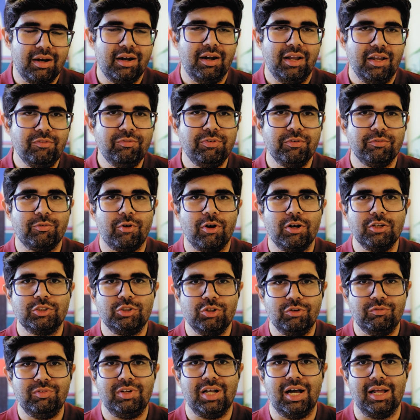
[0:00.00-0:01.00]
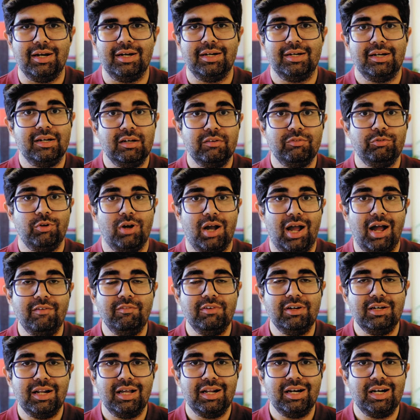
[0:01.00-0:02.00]
if of course you've done it. And if you
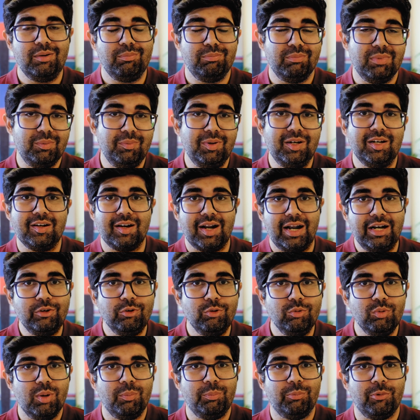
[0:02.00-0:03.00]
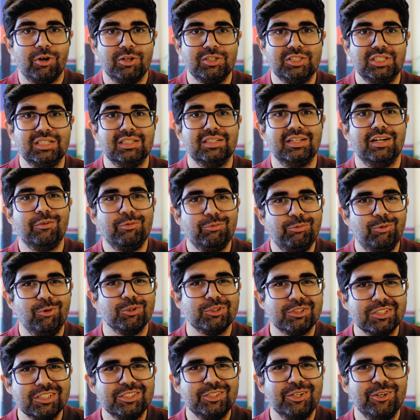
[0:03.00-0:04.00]
haven't done it, maybe try to do a project that
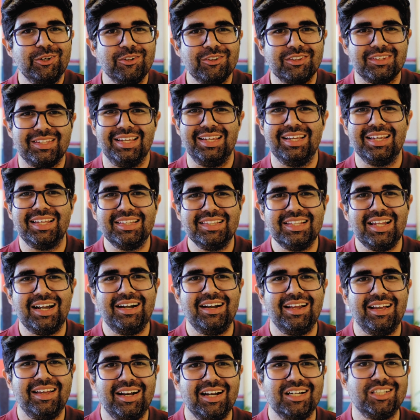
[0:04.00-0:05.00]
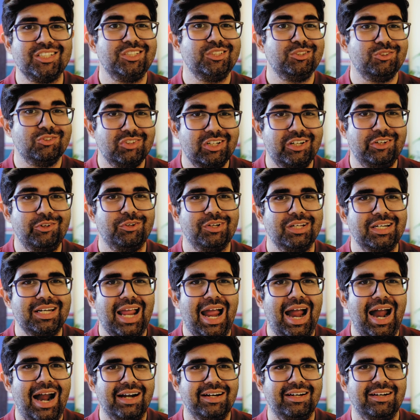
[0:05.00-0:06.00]
forces you to think in that direction so that you can
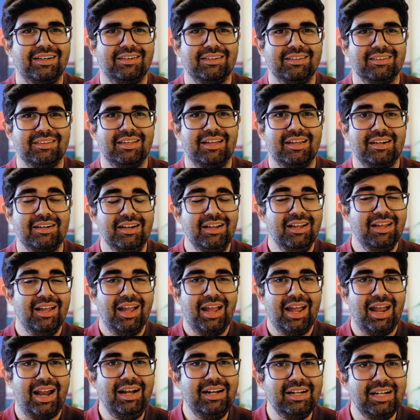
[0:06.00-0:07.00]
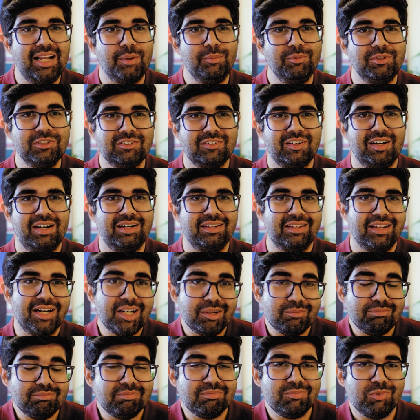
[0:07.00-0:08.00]
add it in there and demonstrate
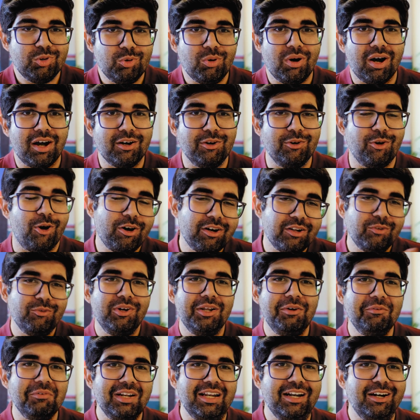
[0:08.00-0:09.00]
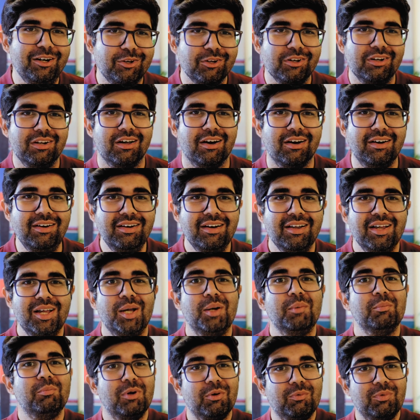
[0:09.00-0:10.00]
that you are not only willing to learn,
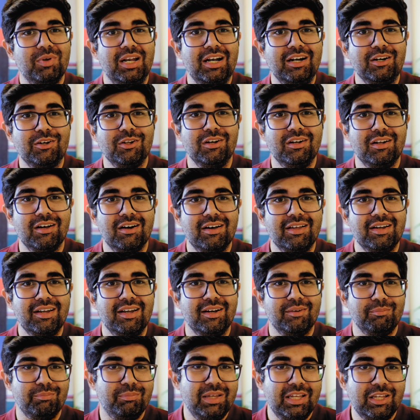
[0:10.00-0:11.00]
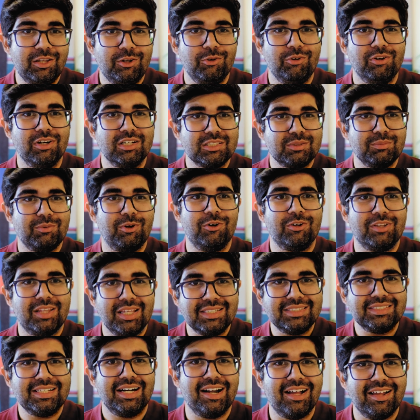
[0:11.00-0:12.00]
but willing to learn and be curious about
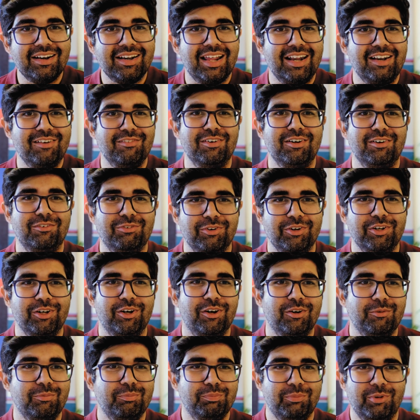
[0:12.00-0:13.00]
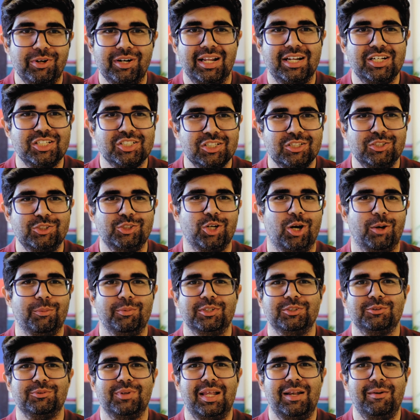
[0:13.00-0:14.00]
things that are relevant for your potential job
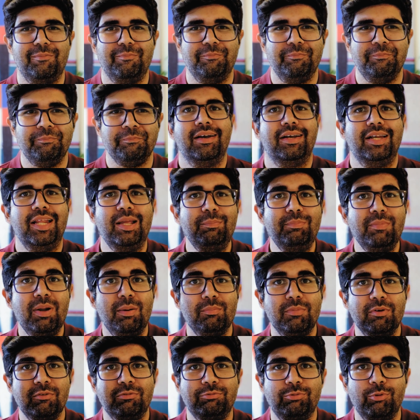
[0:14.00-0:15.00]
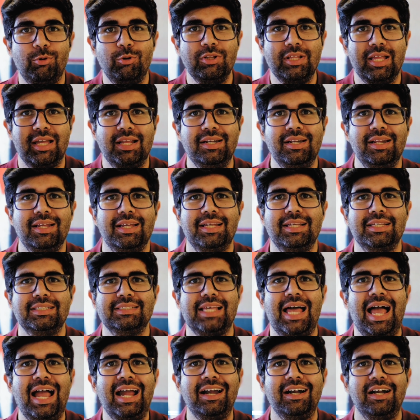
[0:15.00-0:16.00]
as well. Tip number 4 then is
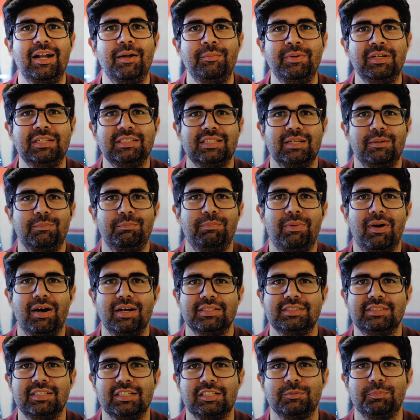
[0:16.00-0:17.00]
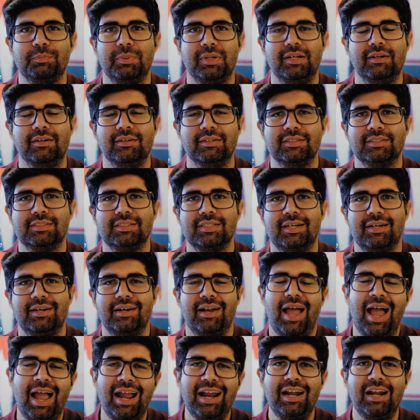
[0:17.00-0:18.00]
academics and past experience, and
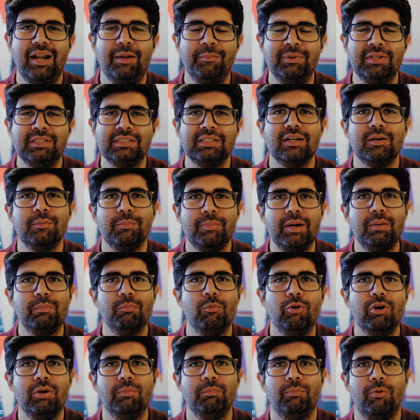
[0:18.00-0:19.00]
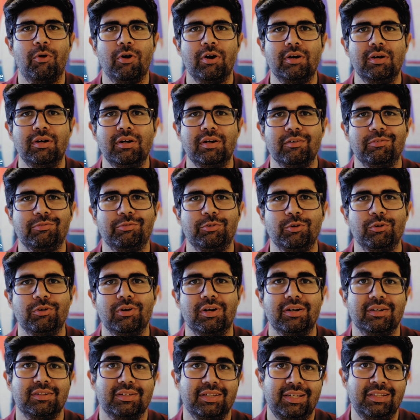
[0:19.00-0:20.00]
academics are a bit more important if you
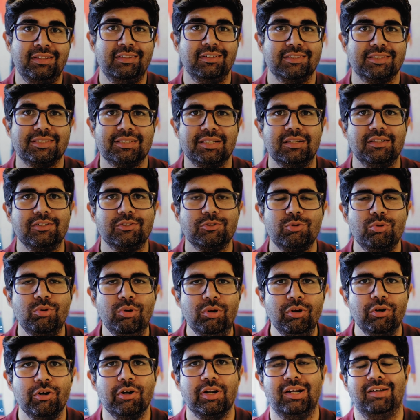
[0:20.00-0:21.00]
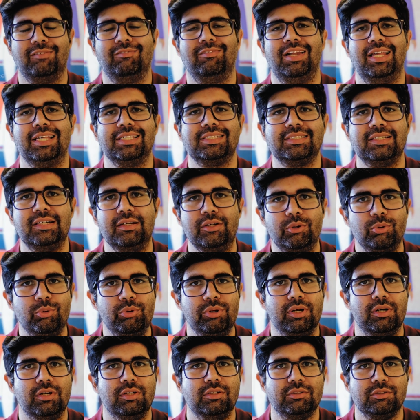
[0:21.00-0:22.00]
are either still a student or have less than 2
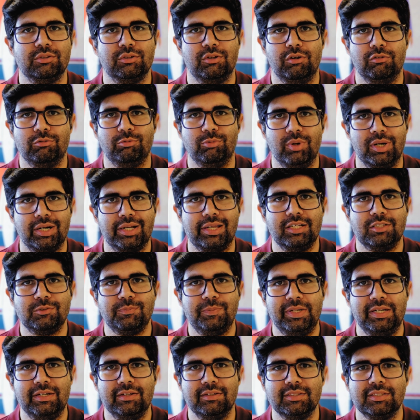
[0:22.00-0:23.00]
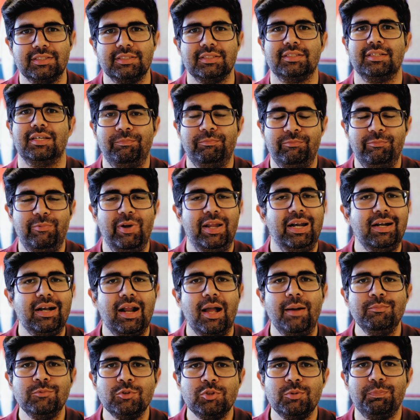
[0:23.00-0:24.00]
years of work experience. When it
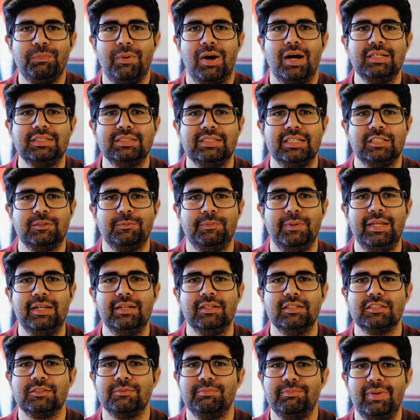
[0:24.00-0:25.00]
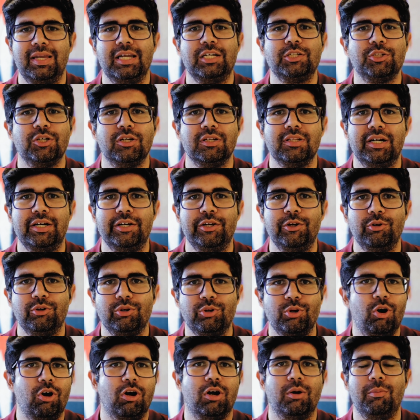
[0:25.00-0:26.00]
comes to past experience, make sure that you
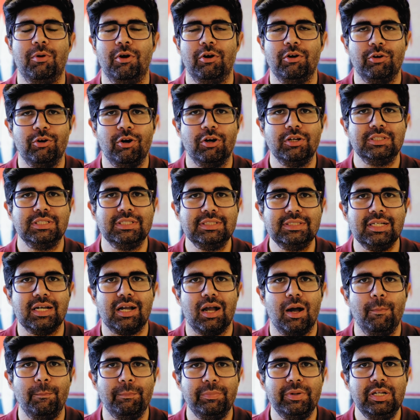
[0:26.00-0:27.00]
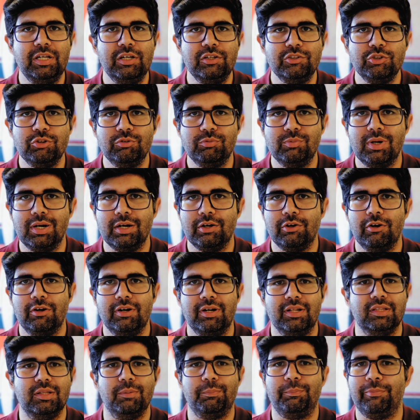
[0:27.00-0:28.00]
talk about not just the companies you worked on
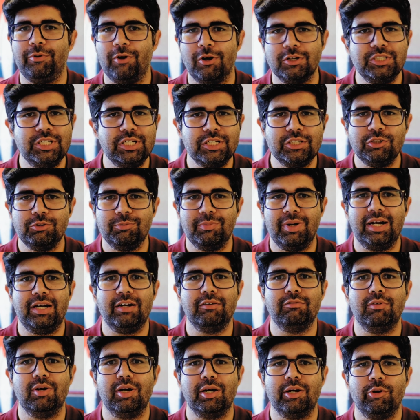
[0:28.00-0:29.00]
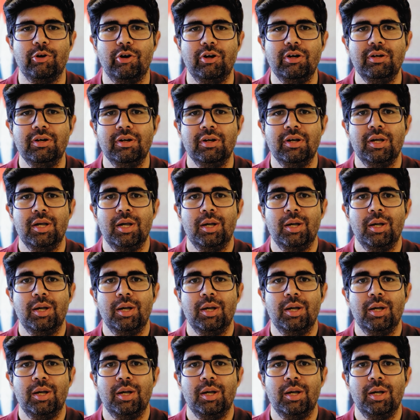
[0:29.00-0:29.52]
and the projects you might have worked on,